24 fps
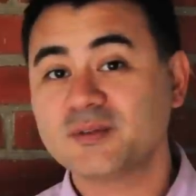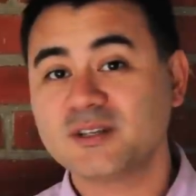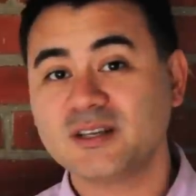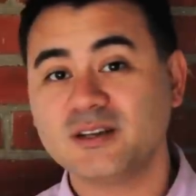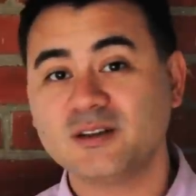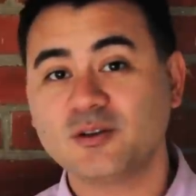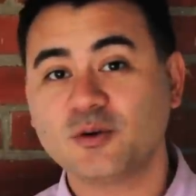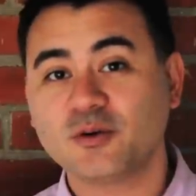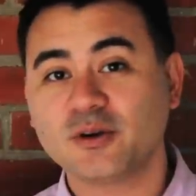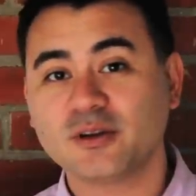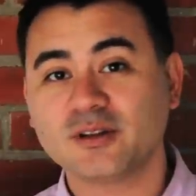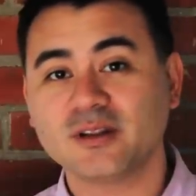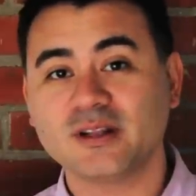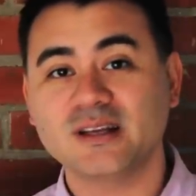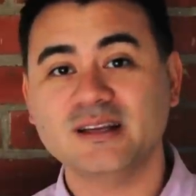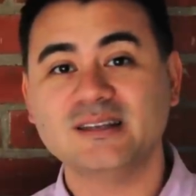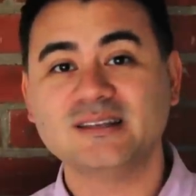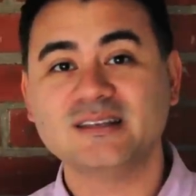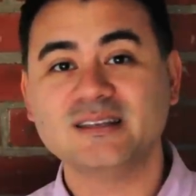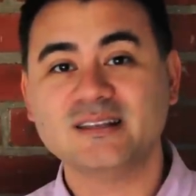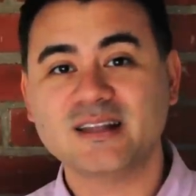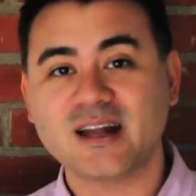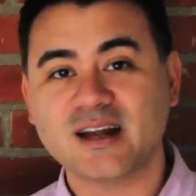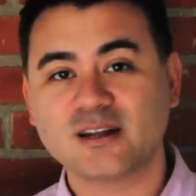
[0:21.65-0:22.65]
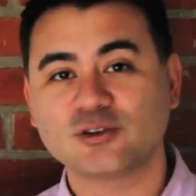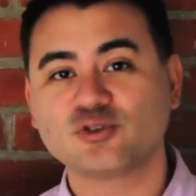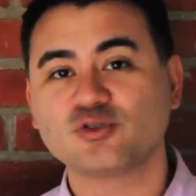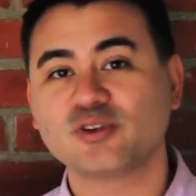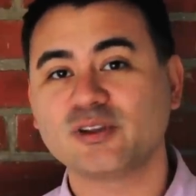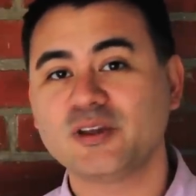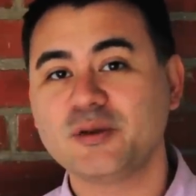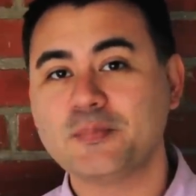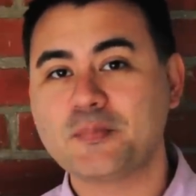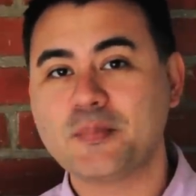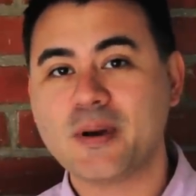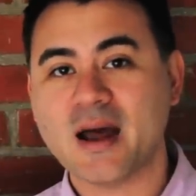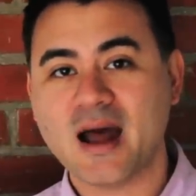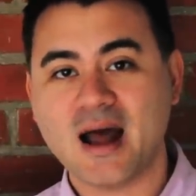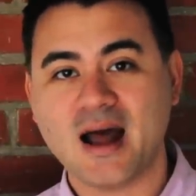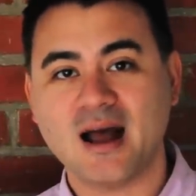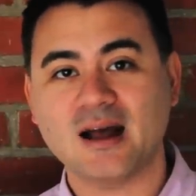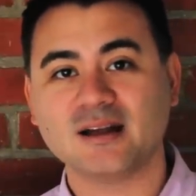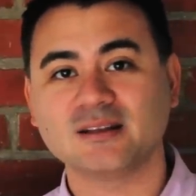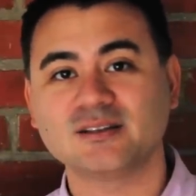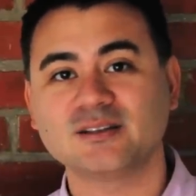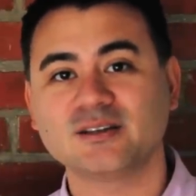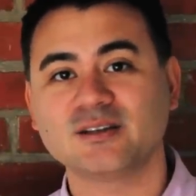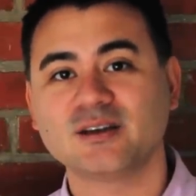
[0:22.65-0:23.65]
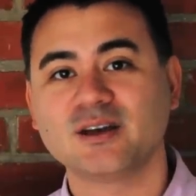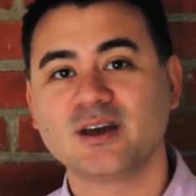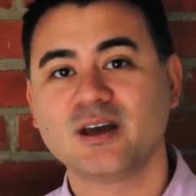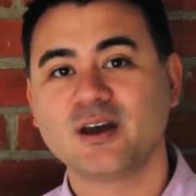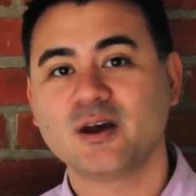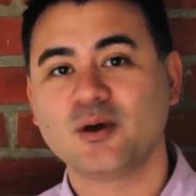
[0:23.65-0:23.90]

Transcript: seed oil is naturally packed